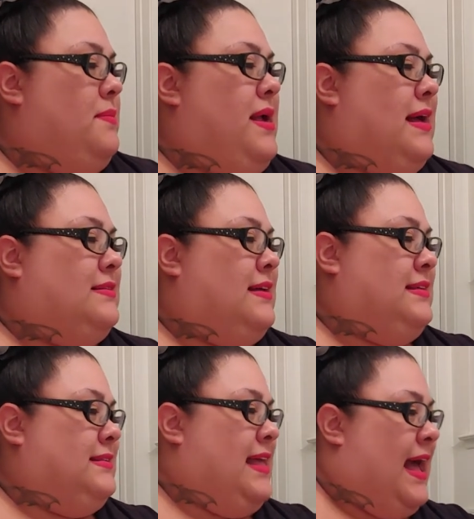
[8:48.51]
but yeah, so
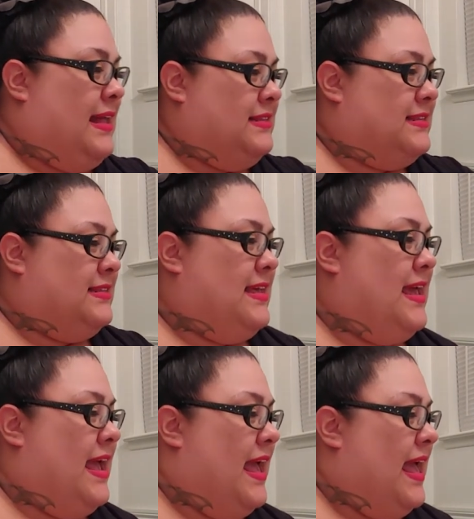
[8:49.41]
that's that.
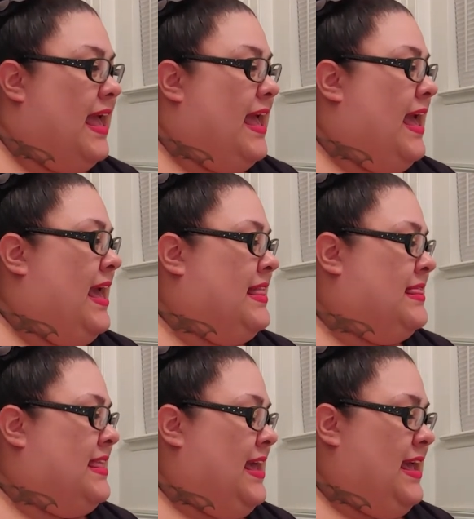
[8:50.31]

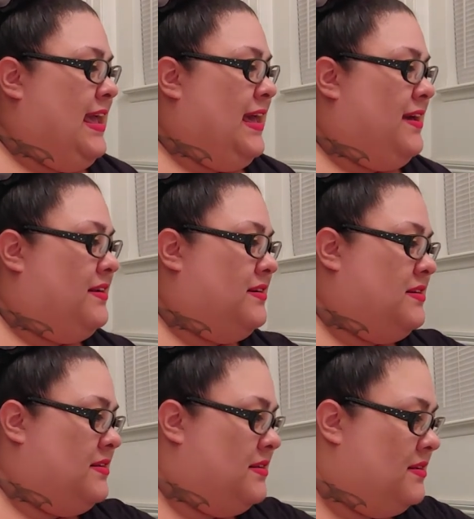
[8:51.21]
And
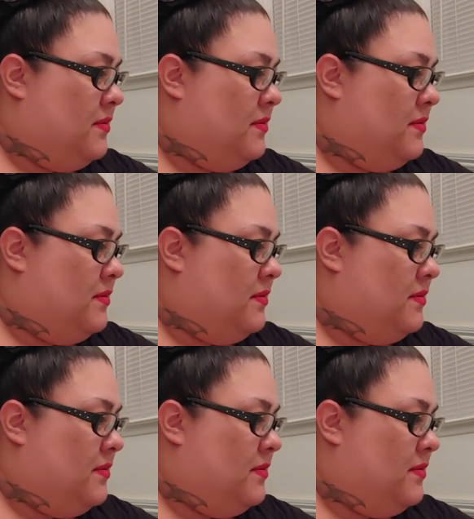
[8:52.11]
then